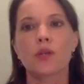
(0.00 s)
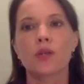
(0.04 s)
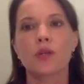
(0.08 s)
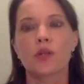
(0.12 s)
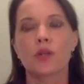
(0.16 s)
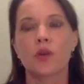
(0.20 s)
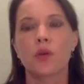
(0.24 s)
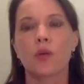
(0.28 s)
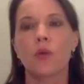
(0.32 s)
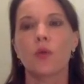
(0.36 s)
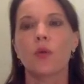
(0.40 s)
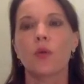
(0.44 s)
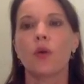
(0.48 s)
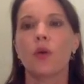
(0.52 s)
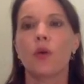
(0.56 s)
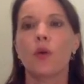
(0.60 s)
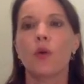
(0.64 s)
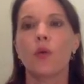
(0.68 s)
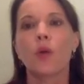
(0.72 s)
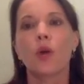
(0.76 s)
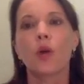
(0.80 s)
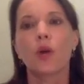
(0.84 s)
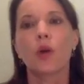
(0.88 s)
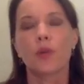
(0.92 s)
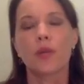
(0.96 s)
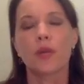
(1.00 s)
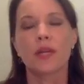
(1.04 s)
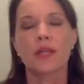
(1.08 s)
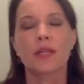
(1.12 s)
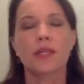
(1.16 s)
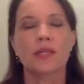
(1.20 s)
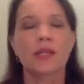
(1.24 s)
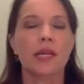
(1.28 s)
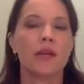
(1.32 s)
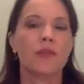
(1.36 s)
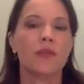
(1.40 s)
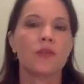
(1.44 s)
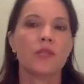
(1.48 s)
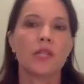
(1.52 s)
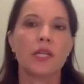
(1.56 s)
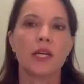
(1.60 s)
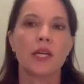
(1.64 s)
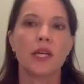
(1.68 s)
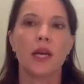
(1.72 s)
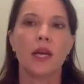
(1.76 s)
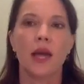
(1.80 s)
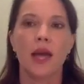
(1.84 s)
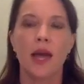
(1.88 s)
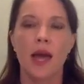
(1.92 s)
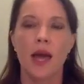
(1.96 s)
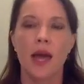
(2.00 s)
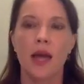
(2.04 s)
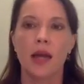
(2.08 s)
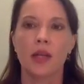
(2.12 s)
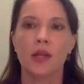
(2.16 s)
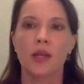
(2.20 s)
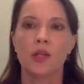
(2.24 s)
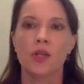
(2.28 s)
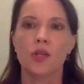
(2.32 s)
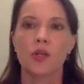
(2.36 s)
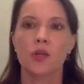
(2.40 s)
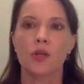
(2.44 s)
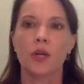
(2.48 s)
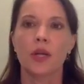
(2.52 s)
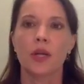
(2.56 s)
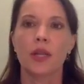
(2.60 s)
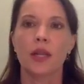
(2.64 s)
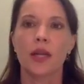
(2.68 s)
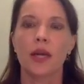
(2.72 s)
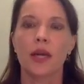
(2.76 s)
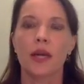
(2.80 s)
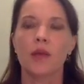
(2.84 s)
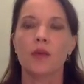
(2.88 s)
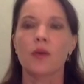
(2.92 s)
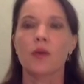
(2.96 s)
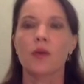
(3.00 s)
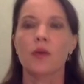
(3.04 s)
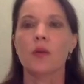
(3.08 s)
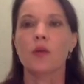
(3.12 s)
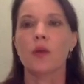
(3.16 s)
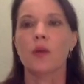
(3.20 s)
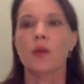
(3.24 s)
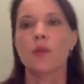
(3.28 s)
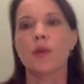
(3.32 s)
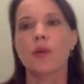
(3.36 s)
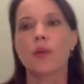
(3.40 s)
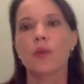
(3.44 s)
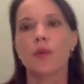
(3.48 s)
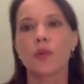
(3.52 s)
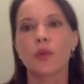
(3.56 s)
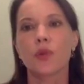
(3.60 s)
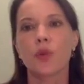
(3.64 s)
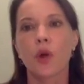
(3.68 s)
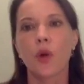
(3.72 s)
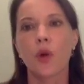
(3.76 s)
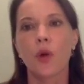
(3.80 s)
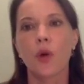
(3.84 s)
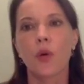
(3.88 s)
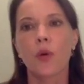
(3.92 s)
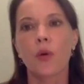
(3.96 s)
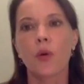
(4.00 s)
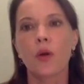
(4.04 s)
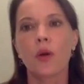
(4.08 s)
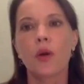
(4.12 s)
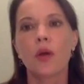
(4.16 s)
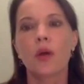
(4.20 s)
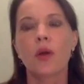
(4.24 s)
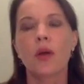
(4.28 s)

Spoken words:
So workplace safety and ensuring that people know